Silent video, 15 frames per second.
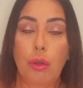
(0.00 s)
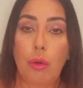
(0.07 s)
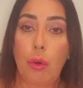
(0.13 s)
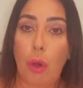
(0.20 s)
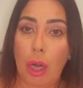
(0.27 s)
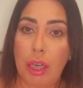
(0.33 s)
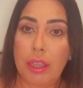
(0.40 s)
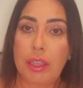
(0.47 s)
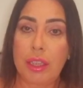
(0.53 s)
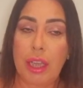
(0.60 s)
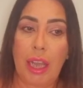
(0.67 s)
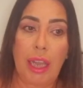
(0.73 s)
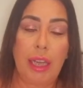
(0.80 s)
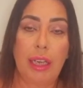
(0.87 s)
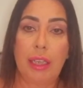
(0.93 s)

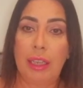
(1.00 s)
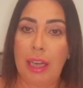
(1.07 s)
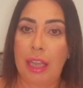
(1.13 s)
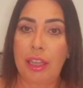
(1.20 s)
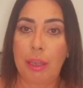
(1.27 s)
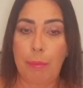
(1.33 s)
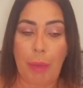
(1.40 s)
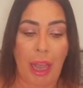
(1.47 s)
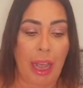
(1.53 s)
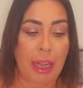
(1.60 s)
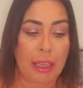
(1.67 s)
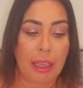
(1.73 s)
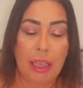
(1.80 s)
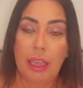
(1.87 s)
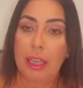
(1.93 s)
quality leather bag,